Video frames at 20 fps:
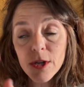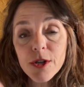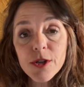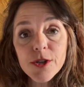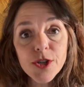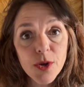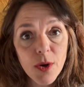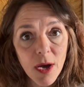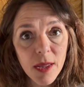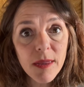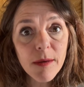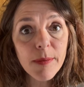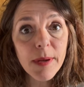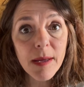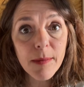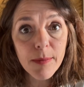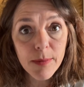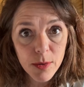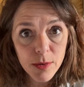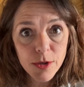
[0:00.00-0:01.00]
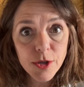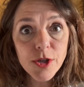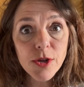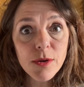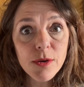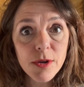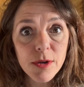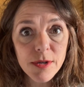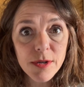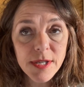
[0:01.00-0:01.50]
to other people, to
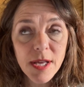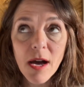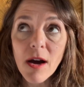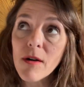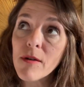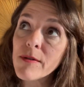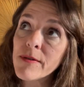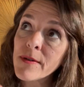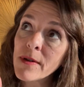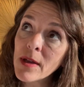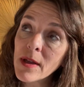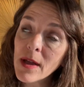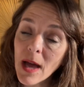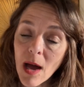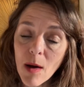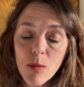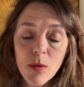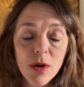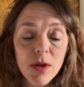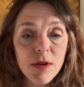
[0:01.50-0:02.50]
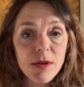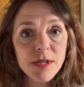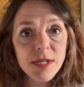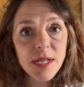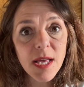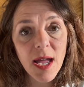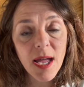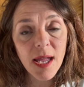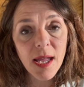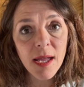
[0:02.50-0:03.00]
yourself, and what you're
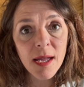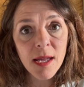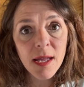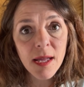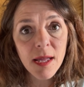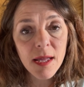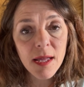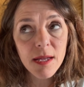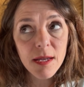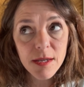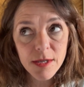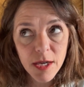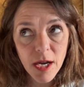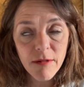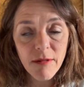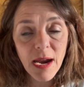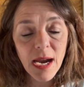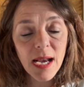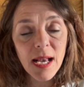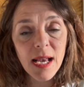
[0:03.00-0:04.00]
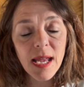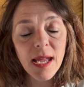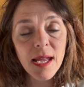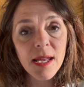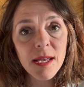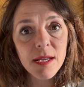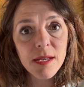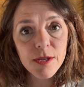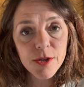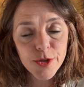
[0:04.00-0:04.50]
saying directly
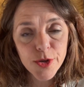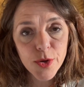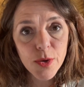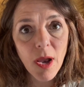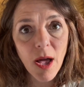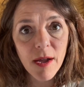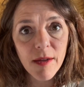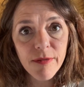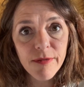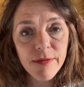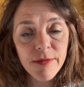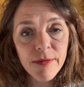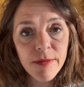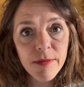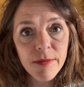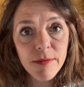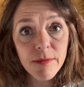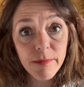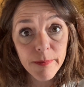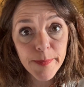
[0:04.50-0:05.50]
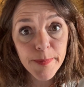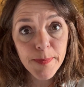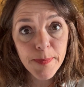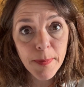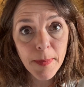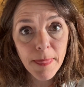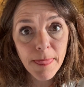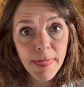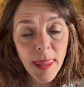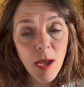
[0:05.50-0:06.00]
to life.
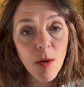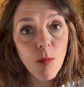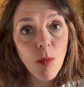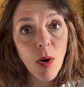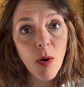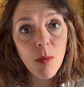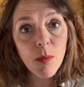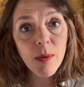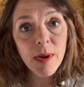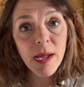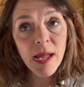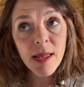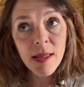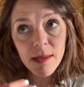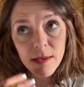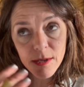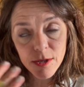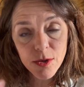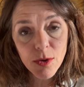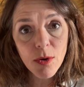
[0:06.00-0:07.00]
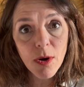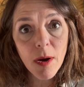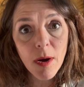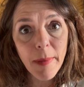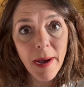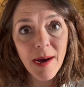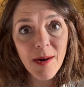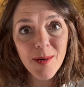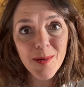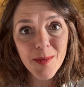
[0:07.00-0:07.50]
What we talk
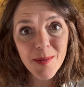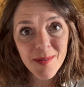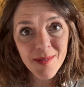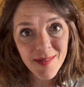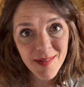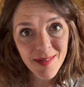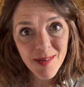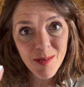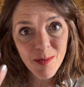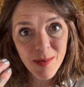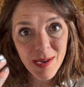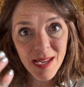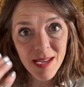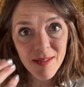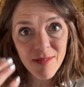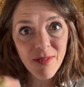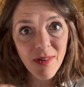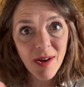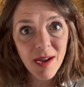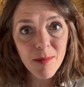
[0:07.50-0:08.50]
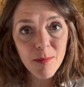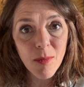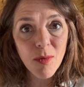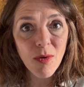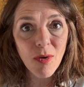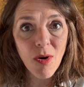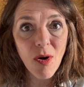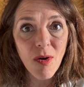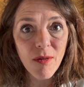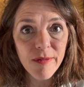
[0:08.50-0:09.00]
about, we invite
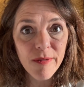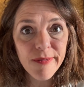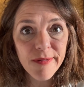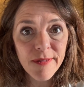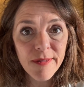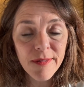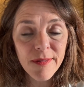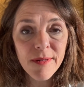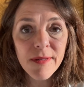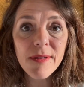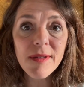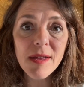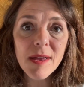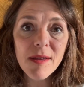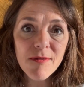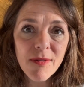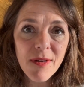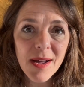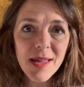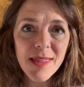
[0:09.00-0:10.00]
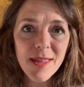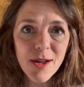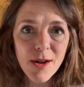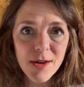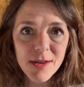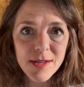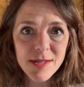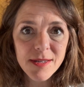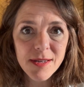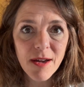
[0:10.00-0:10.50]
more of. Invite the
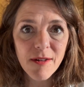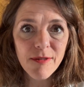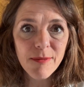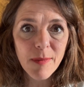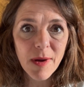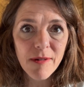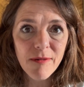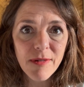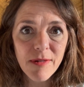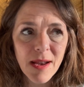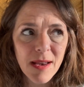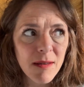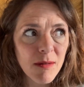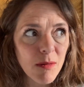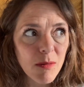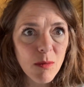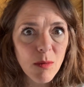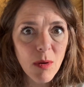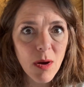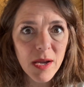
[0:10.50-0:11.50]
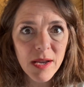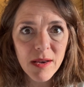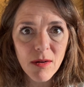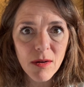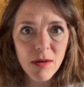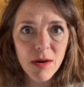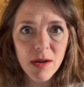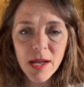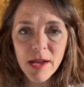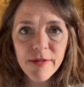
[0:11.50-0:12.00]
good stuff, my friend. Why
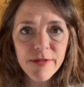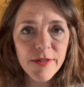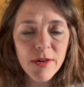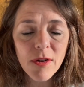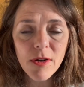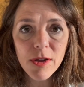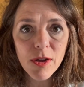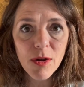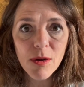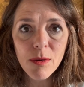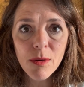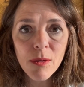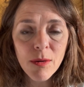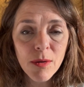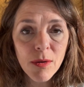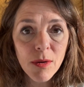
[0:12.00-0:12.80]
not? If not you,